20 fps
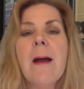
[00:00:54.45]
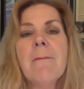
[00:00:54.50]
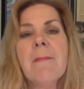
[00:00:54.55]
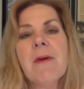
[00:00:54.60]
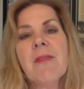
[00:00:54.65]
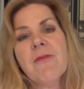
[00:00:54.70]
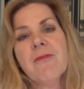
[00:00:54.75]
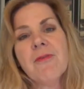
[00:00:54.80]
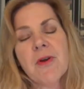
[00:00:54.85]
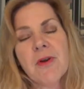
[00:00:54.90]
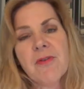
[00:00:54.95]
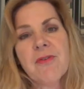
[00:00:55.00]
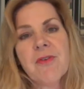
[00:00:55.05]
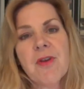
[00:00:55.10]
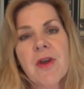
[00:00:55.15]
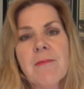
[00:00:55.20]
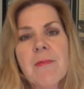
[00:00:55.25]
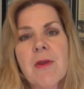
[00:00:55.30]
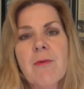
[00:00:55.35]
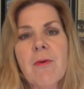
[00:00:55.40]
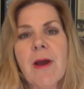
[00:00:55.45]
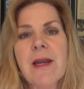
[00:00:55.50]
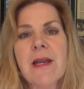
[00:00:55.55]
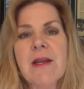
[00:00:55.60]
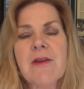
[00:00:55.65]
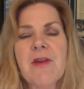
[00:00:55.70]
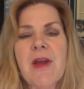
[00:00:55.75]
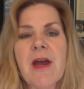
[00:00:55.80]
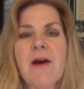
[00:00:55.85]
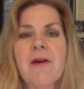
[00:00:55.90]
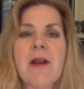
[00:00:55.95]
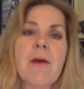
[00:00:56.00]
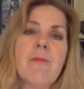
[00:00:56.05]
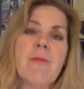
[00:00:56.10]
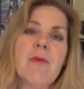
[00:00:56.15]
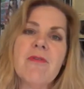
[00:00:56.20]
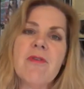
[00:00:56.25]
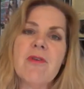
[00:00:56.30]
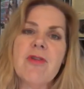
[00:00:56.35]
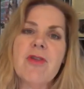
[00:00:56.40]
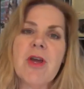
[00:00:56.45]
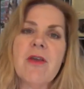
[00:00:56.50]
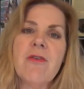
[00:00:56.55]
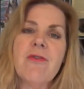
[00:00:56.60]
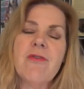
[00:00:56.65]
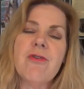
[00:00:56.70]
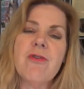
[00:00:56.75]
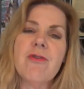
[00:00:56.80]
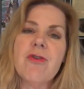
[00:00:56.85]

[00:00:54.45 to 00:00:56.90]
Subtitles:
But the first time you write it down, I would suggest